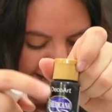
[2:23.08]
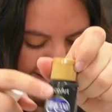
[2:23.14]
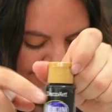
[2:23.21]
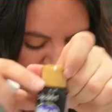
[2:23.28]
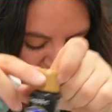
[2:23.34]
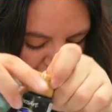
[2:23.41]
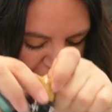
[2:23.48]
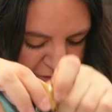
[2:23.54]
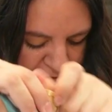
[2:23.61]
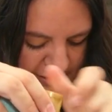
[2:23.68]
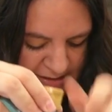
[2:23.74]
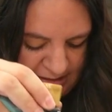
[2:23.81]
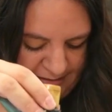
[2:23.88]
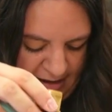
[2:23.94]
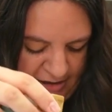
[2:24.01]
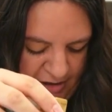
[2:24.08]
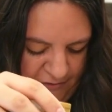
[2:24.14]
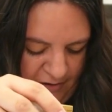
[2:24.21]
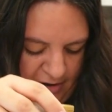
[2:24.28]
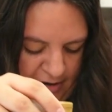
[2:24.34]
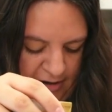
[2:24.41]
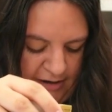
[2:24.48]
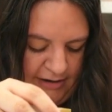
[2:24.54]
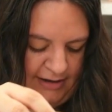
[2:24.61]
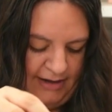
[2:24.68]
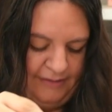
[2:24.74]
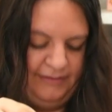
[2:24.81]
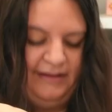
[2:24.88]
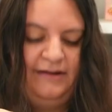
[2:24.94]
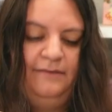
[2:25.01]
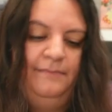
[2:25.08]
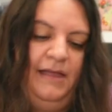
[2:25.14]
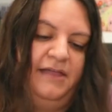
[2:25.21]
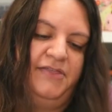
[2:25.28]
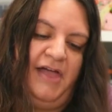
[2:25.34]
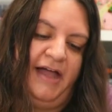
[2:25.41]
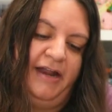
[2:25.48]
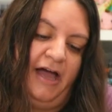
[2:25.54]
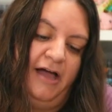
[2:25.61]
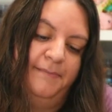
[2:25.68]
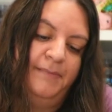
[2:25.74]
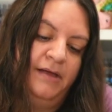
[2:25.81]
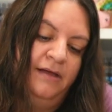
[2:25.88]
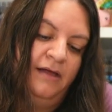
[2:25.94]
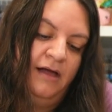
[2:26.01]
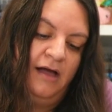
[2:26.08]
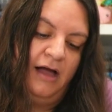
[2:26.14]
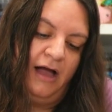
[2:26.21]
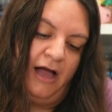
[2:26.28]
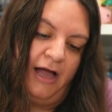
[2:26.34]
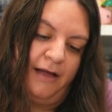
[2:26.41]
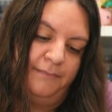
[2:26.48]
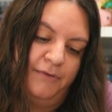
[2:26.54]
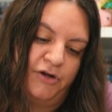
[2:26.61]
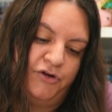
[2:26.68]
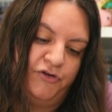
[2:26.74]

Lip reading: Yeah, there is a deco art. I didn't make that up.